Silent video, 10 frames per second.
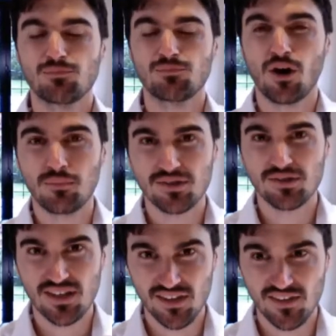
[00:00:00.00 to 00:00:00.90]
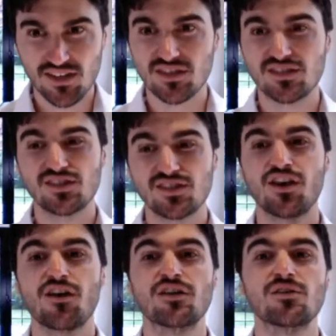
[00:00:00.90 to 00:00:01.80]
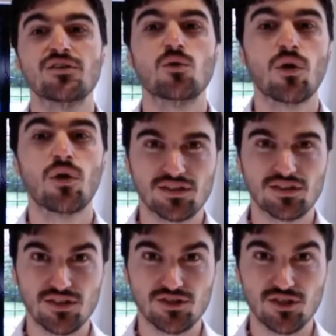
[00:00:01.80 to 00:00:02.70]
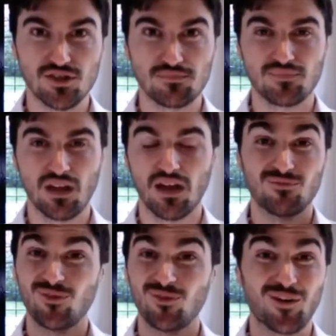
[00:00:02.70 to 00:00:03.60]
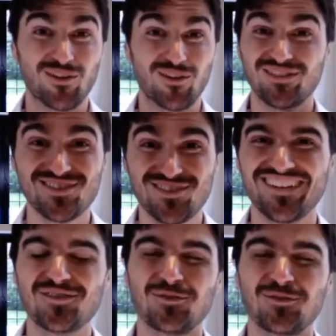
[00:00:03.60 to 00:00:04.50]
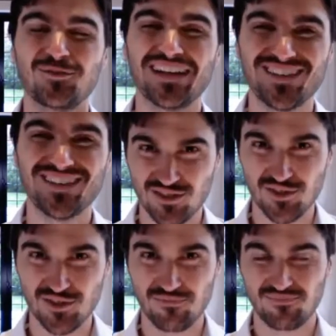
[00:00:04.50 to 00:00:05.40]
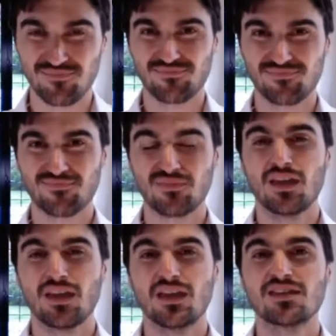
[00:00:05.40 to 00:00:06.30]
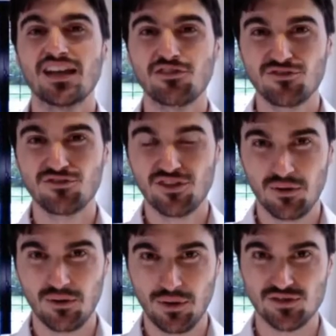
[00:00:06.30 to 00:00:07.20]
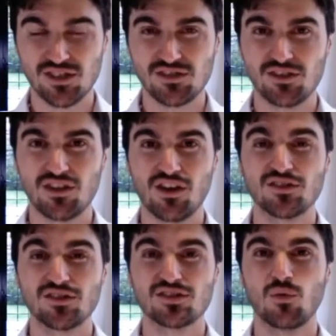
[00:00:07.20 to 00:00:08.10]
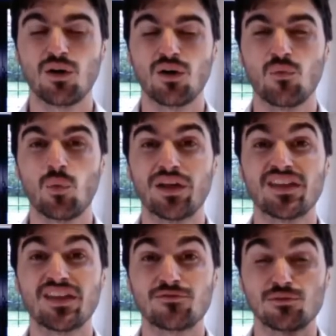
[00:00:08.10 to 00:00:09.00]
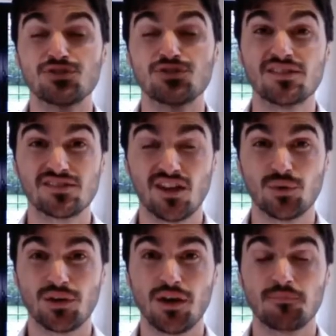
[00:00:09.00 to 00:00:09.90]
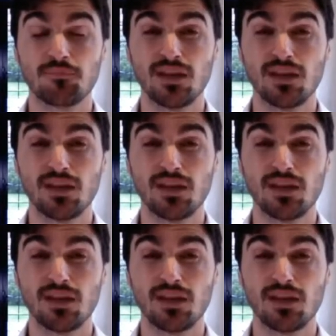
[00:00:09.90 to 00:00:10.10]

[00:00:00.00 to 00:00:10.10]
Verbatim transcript: primary sensitization is going to occur in all healthy tissue, uh, not healthy tissue, all injured tissue. Secondary hyperalgesia occurs when central changes start to occur.